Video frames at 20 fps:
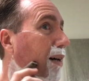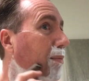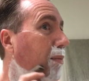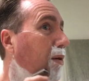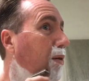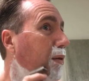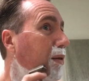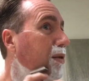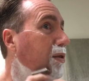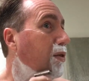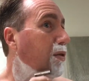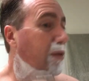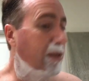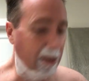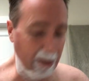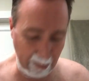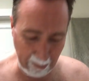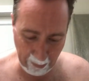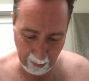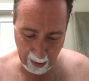I'm always
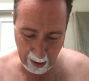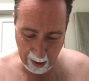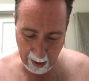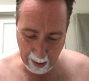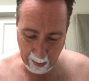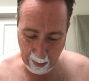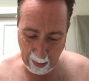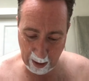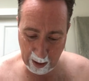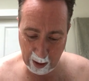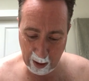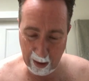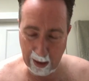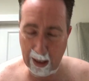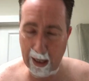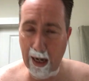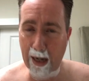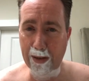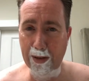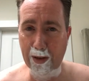doing much to the
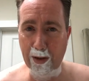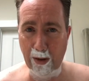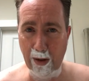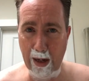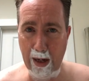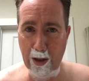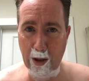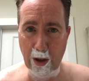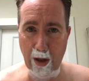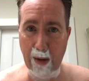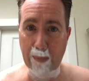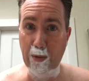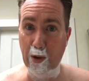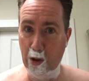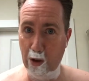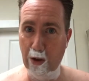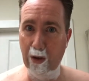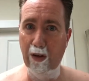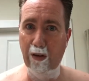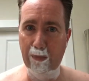consternation, I'm
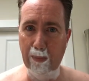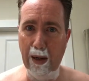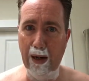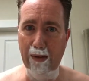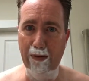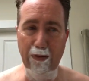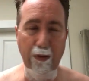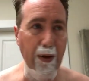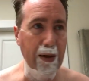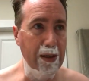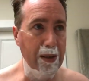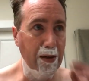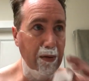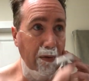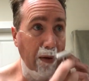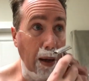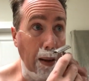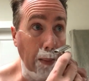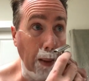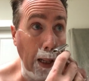sure, of my friends and
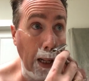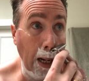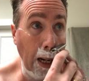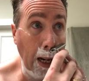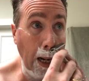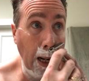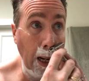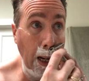family.